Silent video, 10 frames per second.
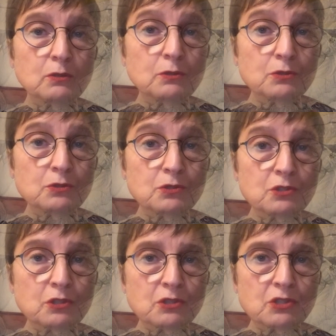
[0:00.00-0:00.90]

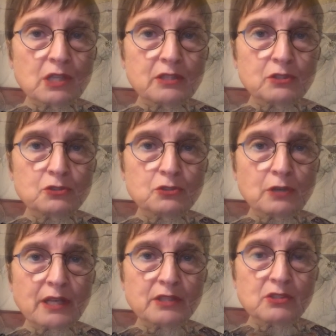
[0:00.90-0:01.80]
loosed her slender
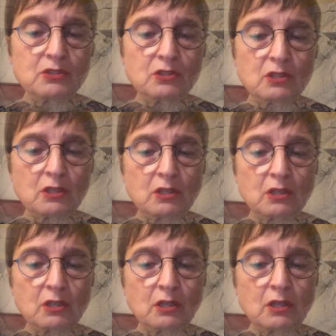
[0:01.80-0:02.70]
dress,
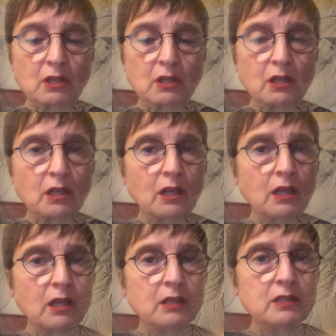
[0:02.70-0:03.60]

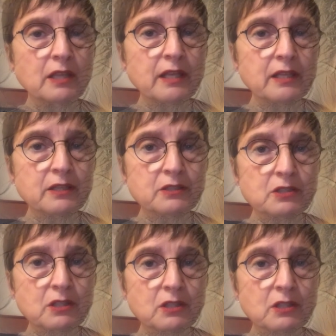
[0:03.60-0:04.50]
and
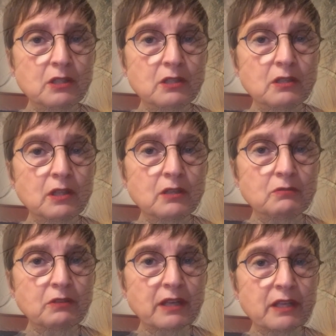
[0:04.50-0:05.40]
naked they
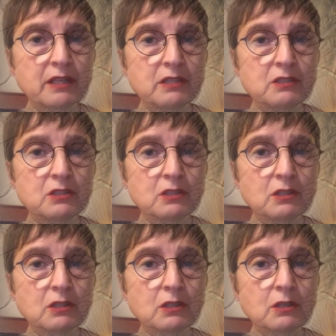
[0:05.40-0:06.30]
conveyed
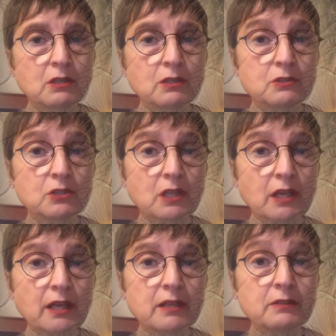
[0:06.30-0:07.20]
to
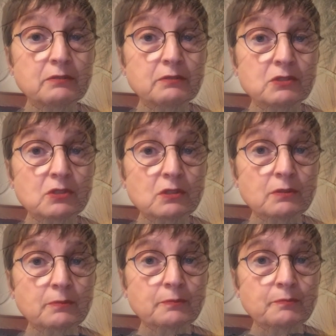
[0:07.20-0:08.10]
caves
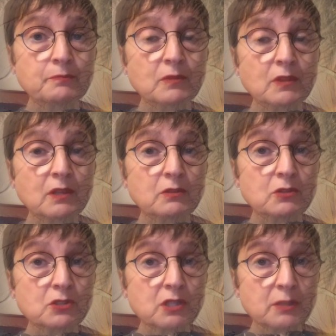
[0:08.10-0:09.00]

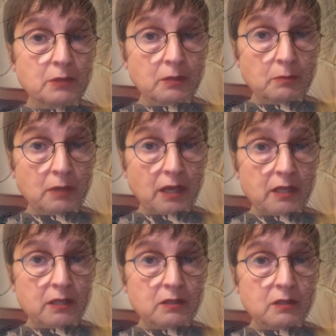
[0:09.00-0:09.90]
the sleeping
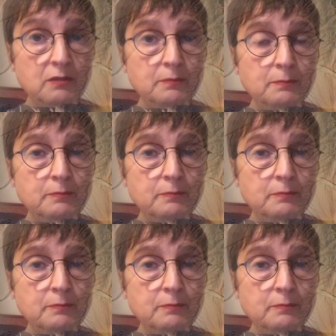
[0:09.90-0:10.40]
maid.